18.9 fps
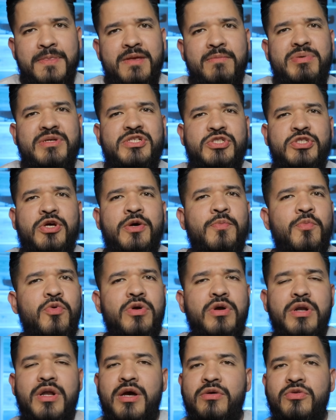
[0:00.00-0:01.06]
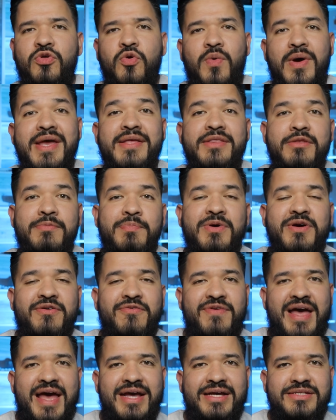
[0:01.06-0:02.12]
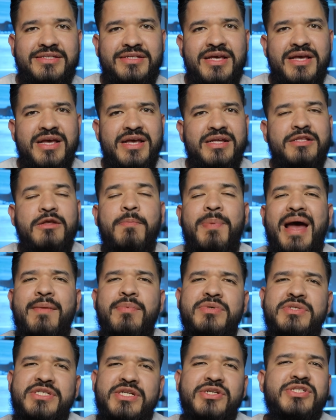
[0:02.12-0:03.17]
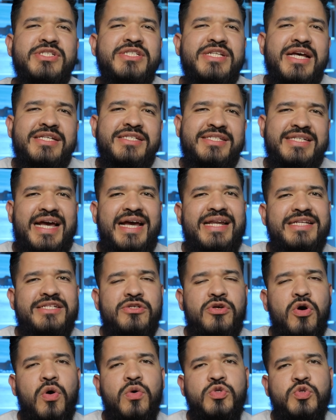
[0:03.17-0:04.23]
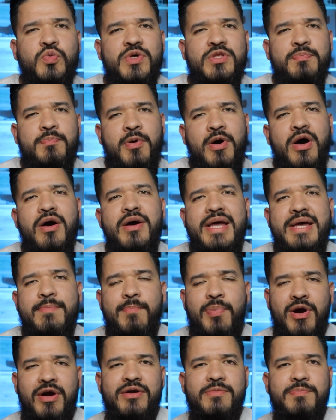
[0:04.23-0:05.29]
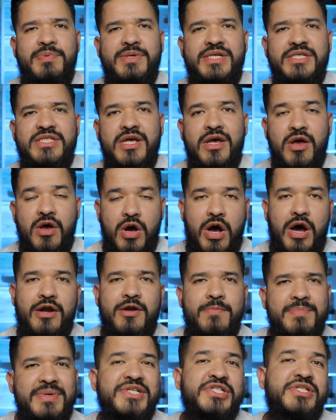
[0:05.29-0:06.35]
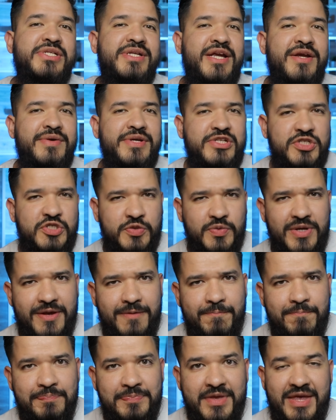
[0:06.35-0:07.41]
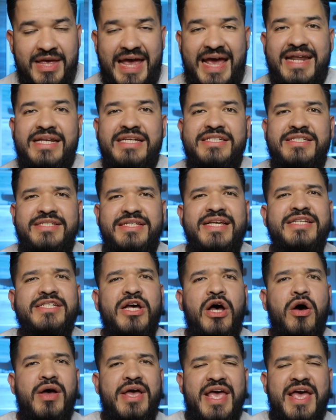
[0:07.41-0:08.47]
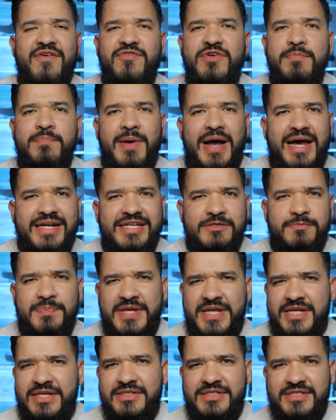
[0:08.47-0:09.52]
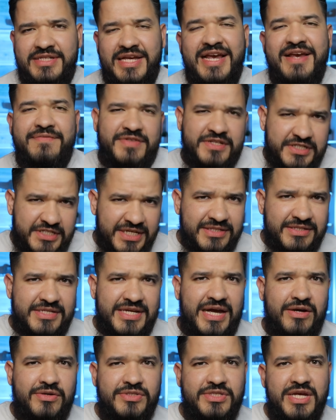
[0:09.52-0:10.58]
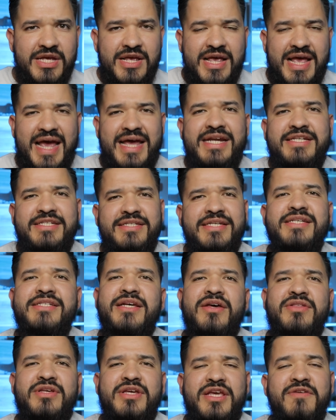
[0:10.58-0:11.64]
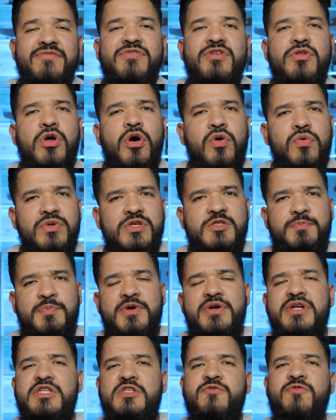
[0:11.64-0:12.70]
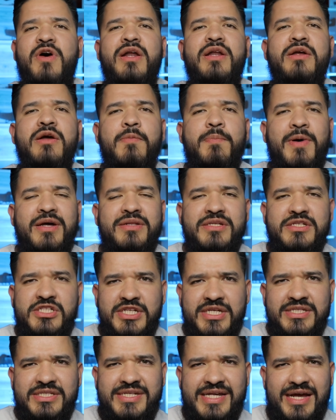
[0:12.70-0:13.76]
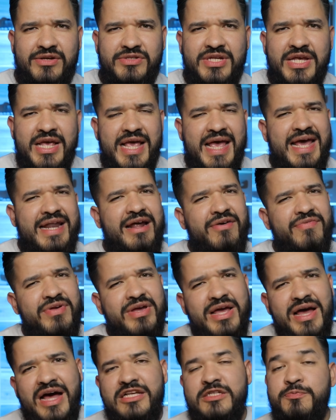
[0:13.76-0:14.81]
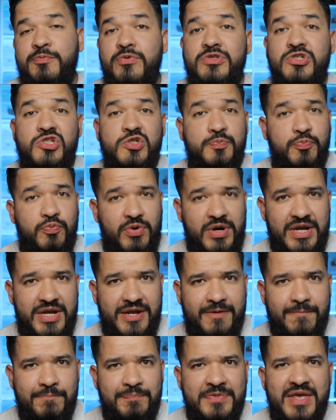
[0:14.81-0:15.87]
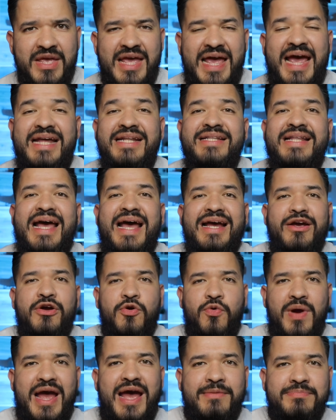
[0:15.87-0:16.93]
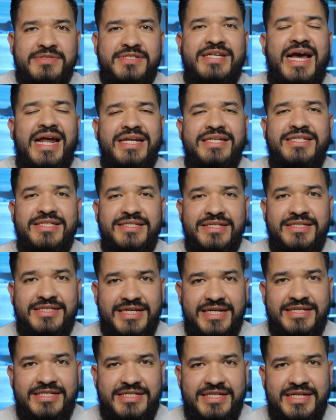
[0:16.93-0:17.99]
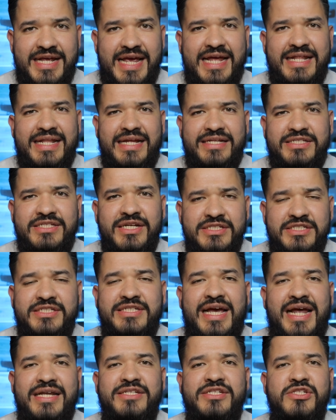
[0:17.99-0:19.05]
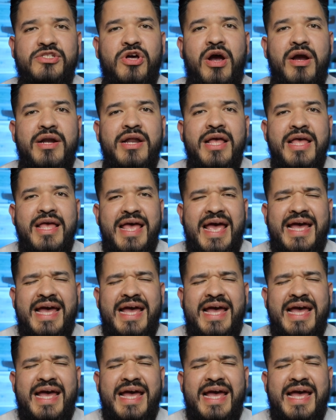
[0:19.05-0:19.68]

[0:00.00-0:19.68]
But somewhere along the way in the book of Acts, the Bible tells us that Silas goes with Paul and Barnabas on a missionary trip and he sees how everybody's being saved, the Gentiles. And he sees how the gift of the Holy Spirit is falling upon the Gentiles and how the gospel is spreading and that grabbed Silas's attention and that touched Silas's heart.